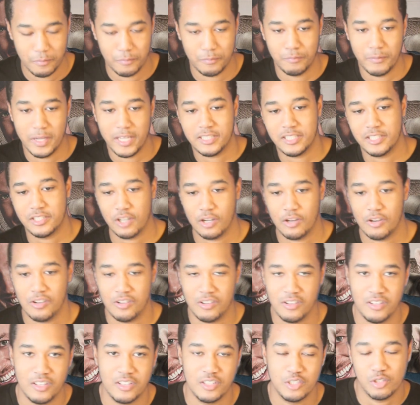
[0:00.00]
make
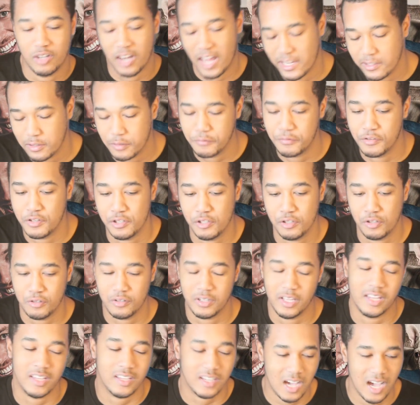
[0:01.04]
sure you like the
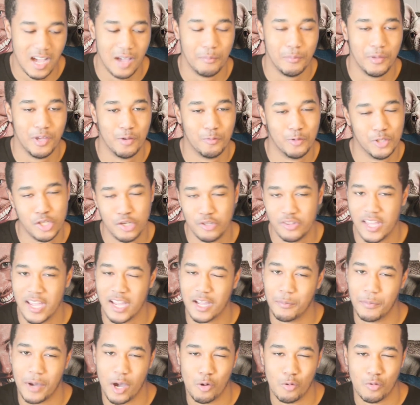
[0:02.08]
video and comment what you
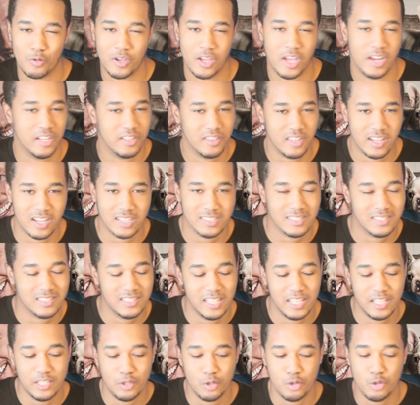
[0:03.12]
think about anything I
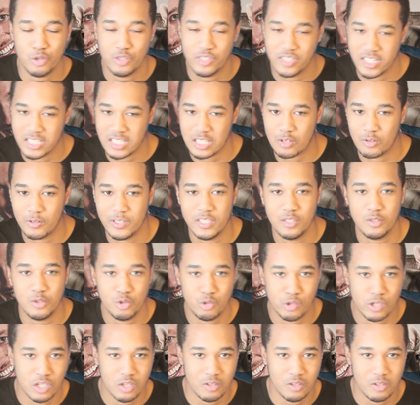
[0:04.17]
said. Do you disagree? Do you